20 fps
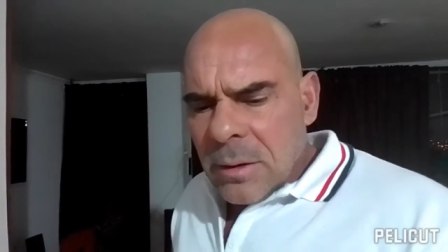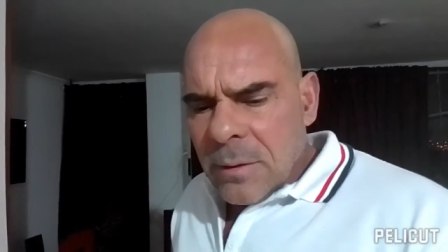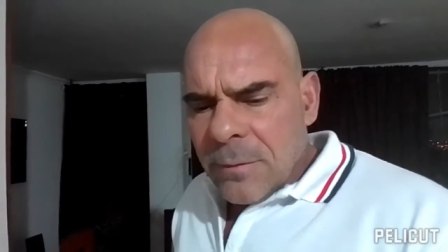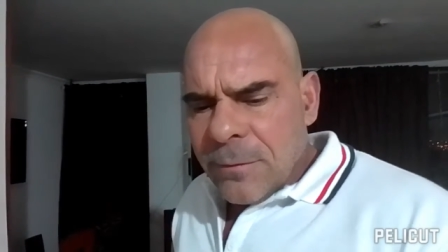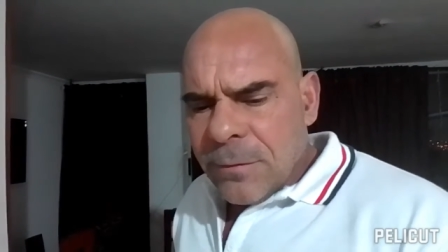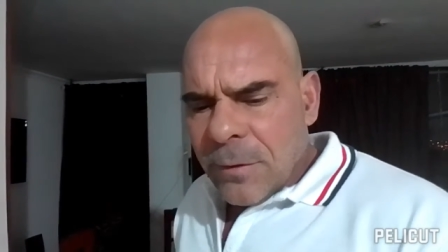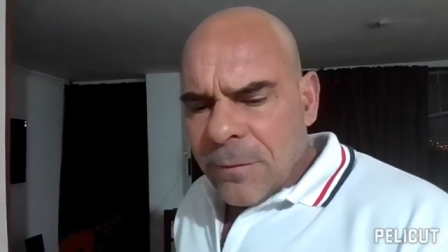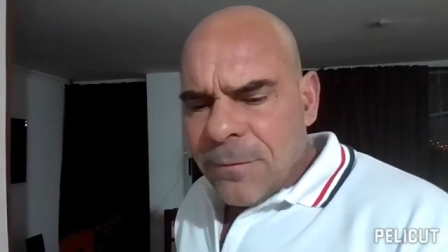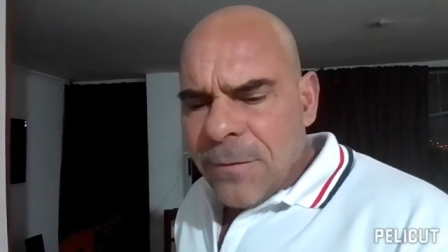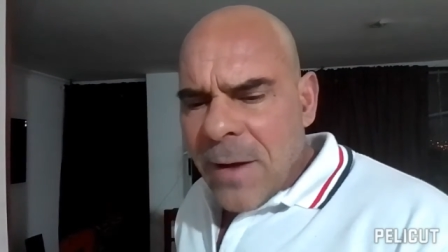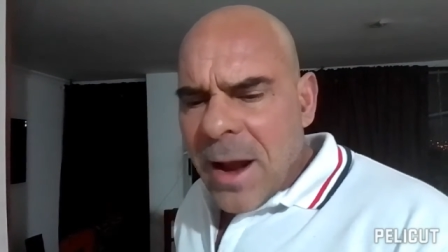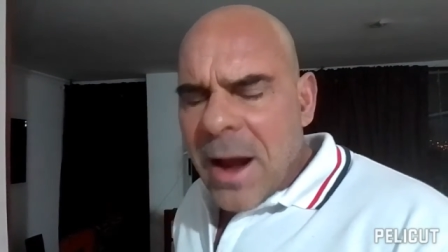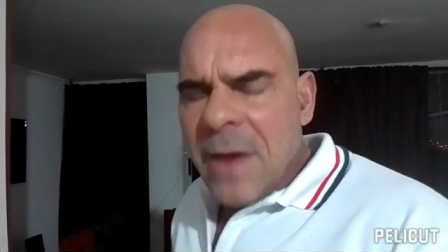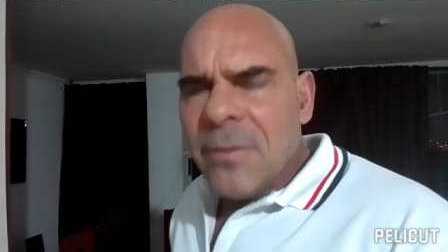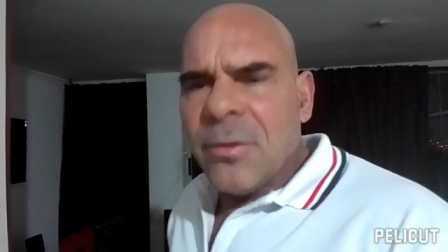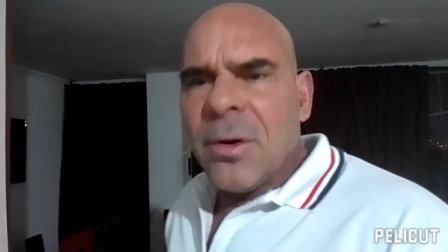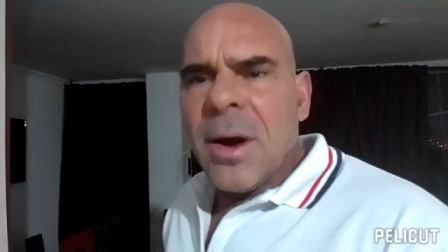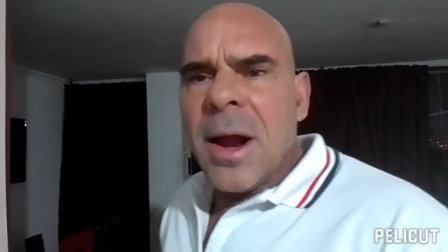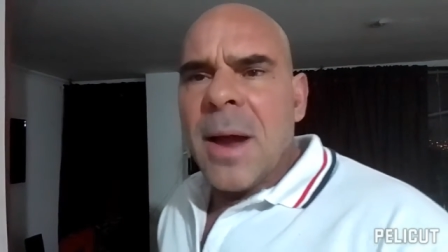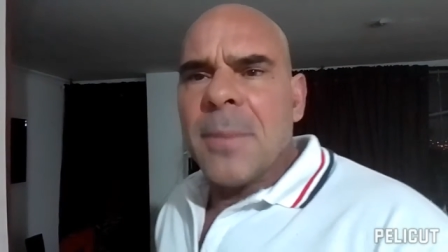for 5
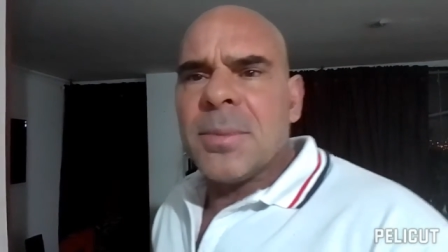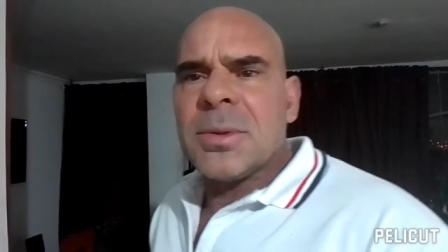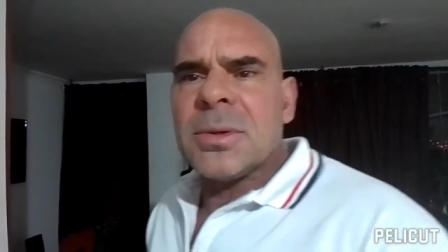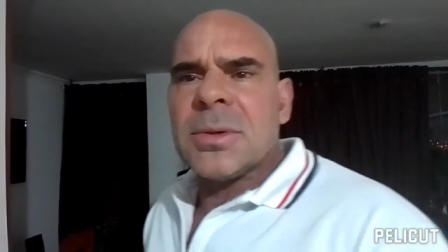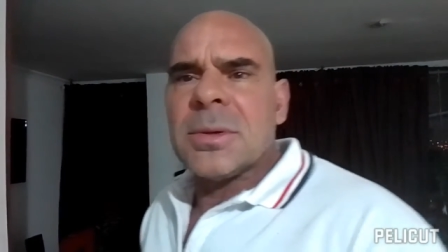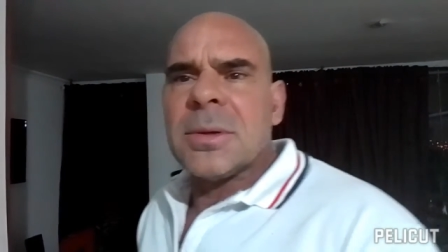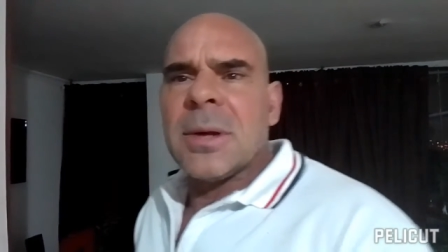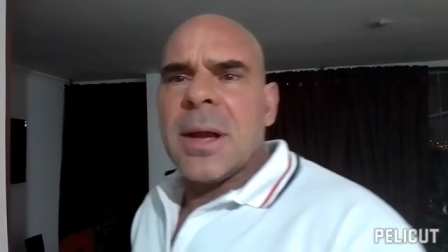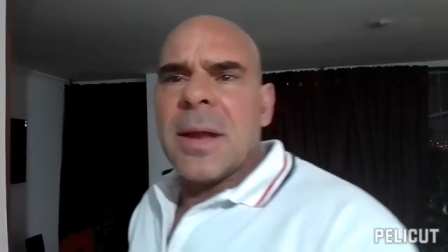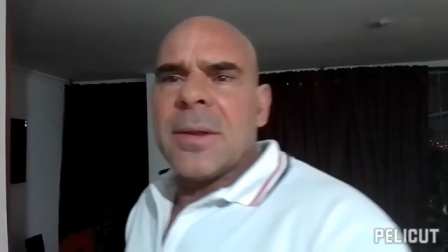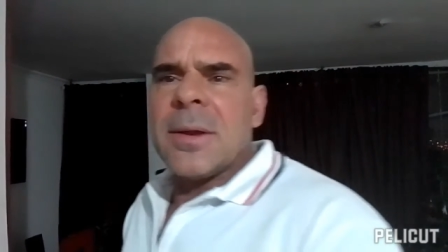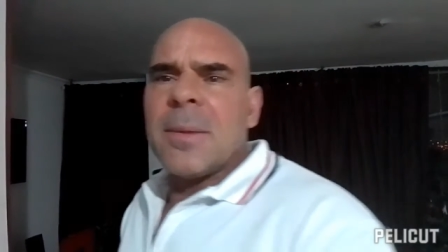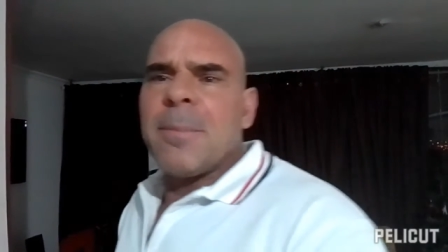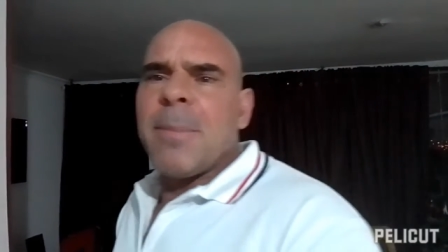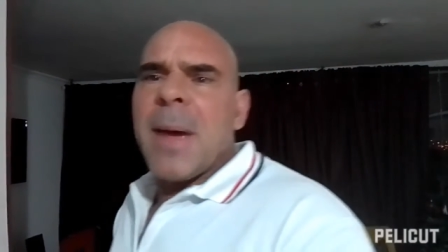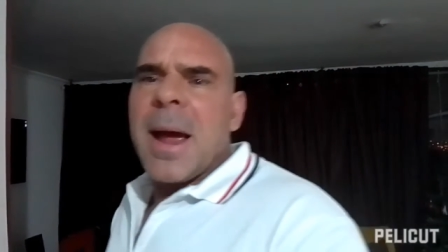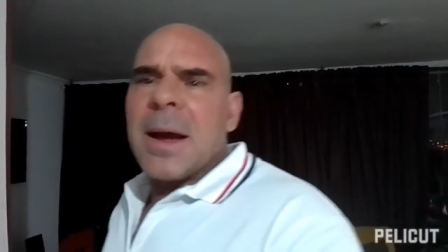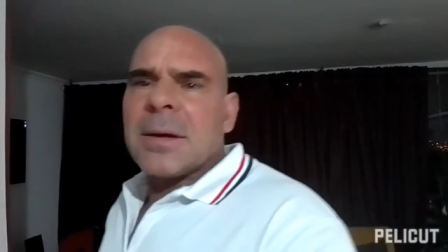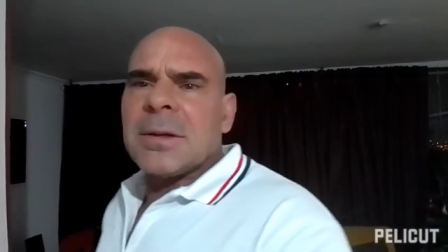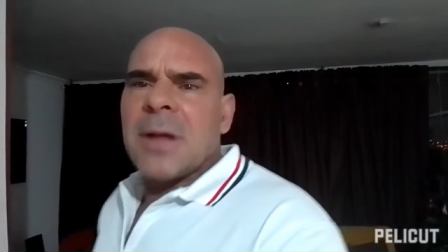reps. And then
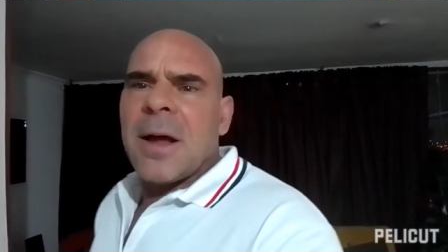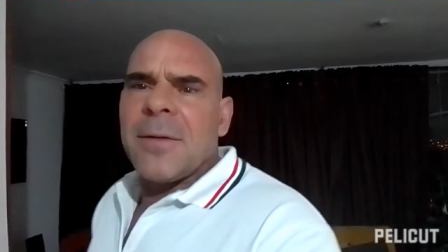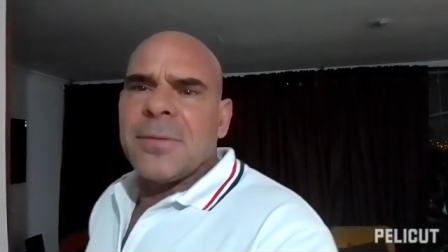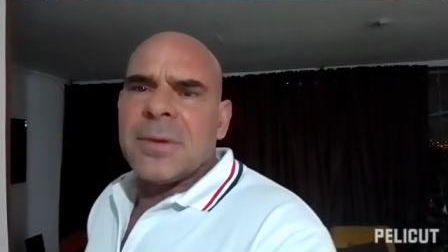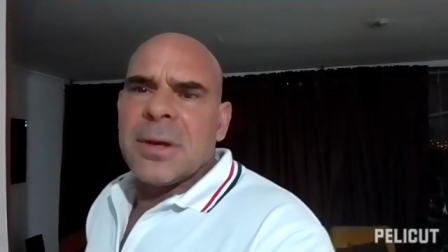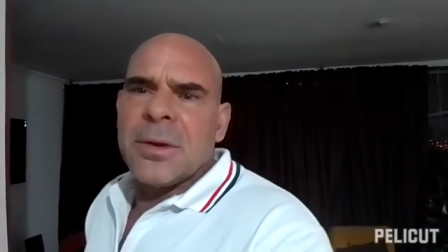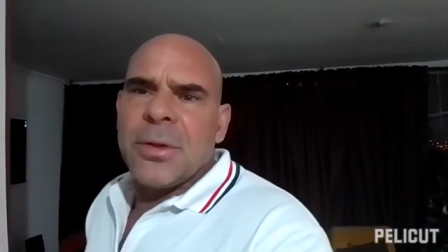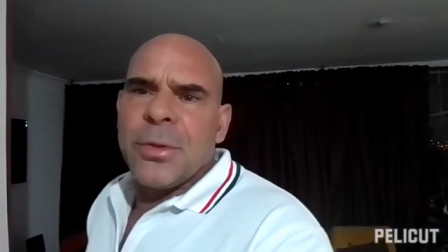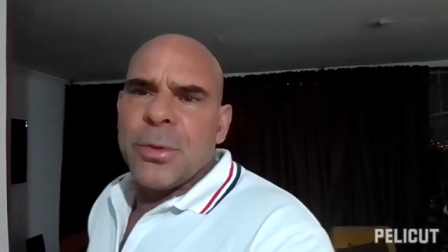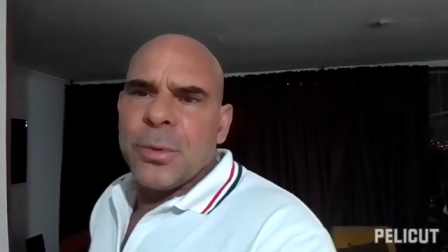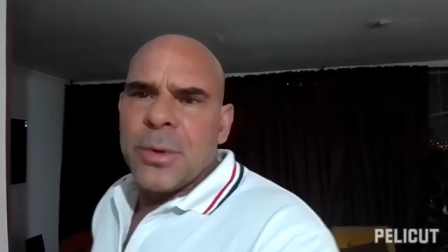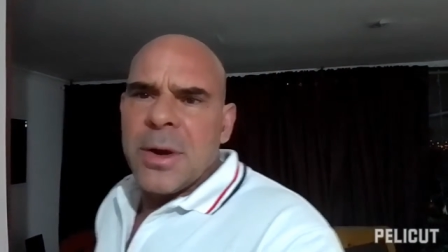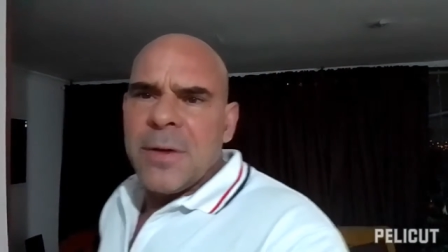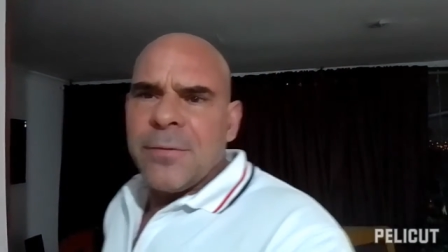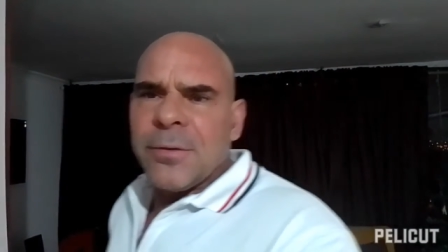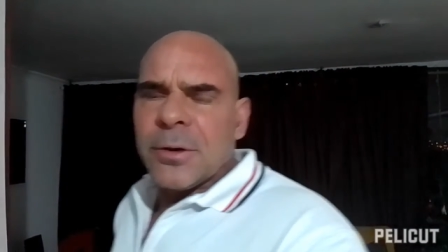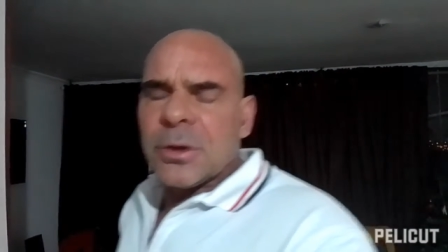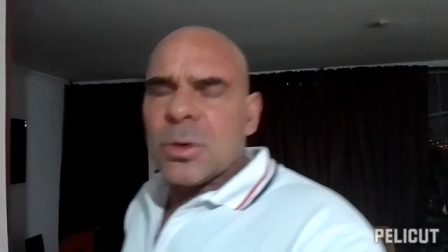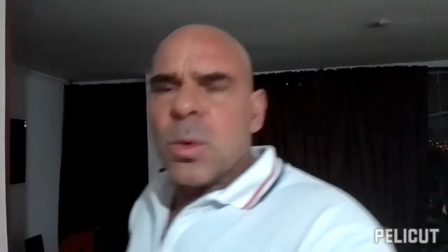backed off, did 3 for